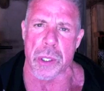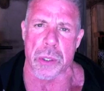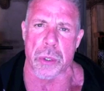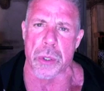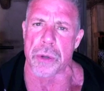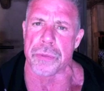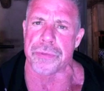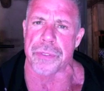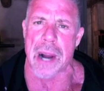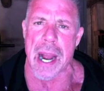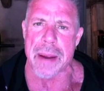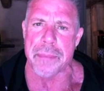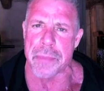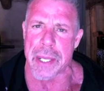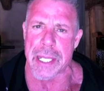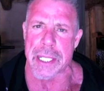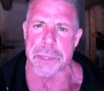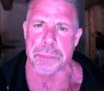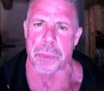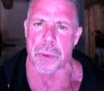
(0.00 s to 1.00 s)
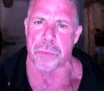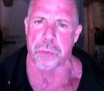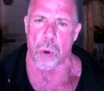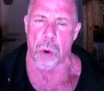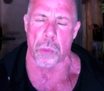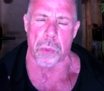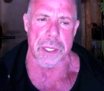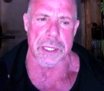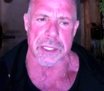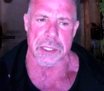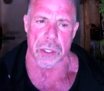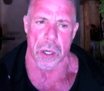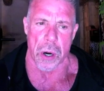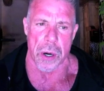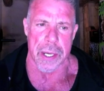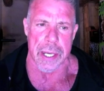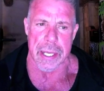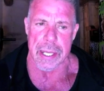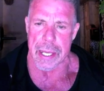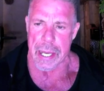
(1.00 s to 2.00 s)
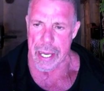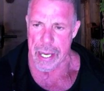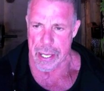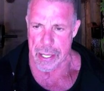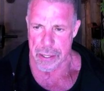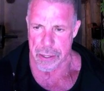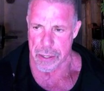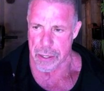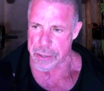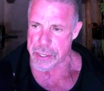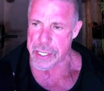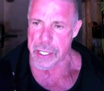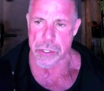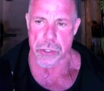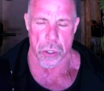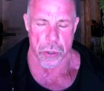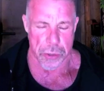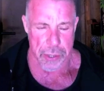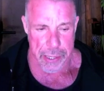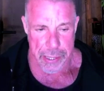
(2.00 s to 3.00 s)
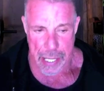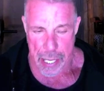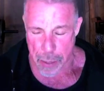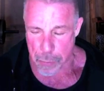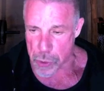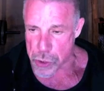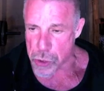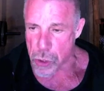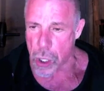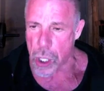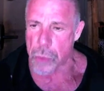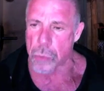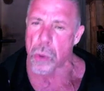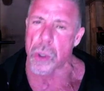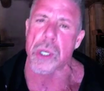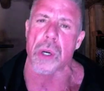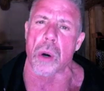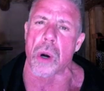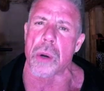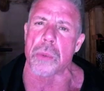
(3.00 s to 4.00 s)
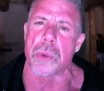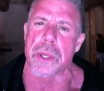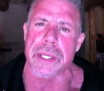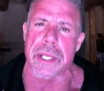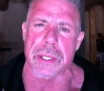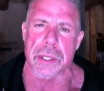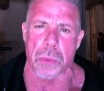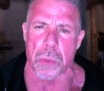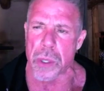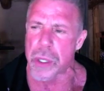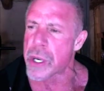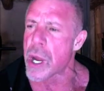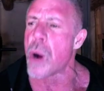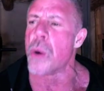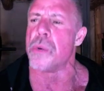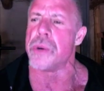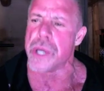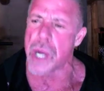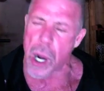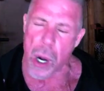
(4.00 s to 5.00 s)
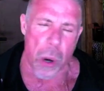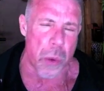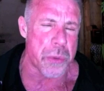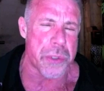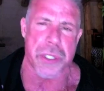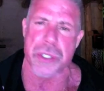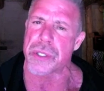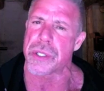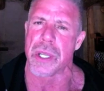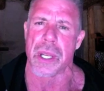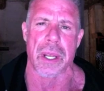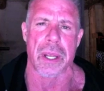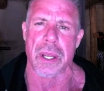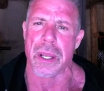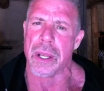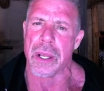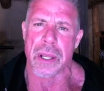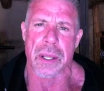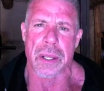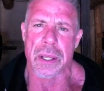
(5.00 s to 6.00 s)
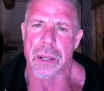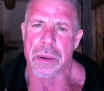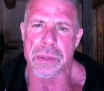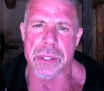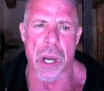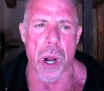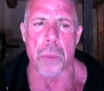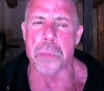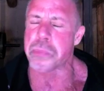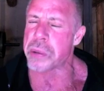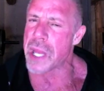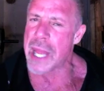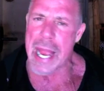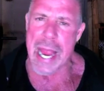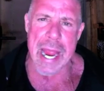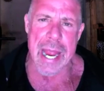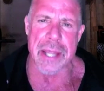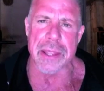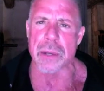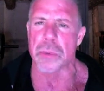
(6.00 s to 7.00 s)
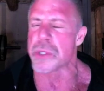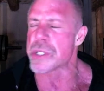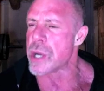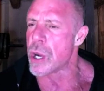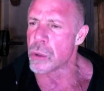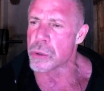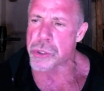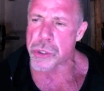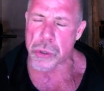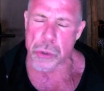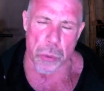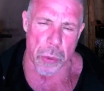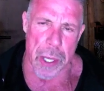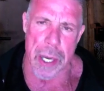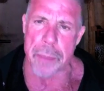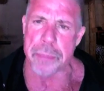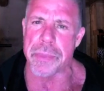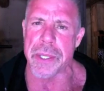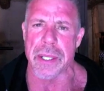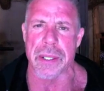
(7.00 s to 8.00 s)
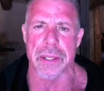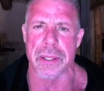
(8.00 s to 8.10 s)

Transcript: crew 5 minutes before we started, and I said, turn the cameras on, we're going with it. There were no notes. There was no plan, there was no script,